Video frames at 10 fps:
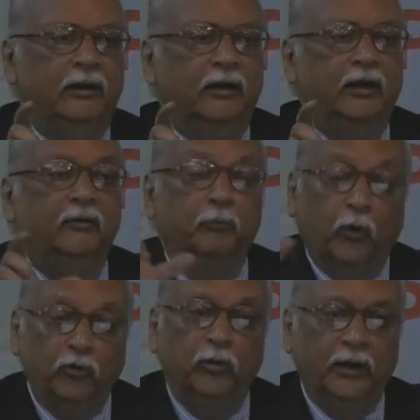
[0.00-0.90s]
and more
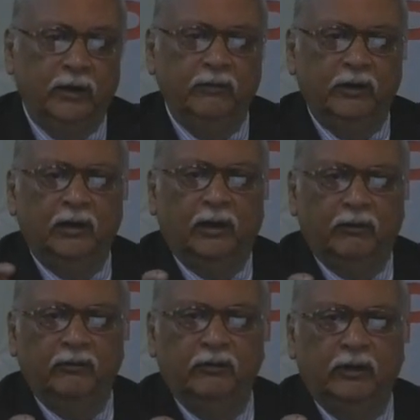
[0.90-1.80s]
so in congenital heart
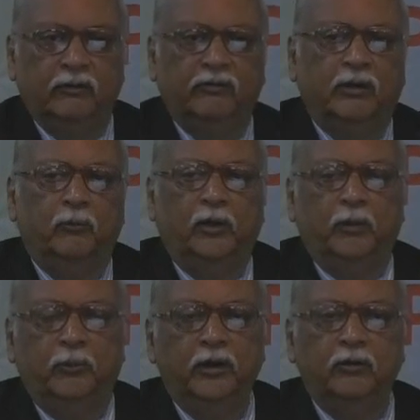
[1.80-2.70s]
disease, I just come and
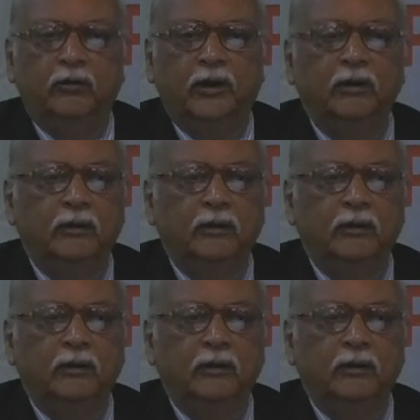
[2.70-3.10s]
look at that.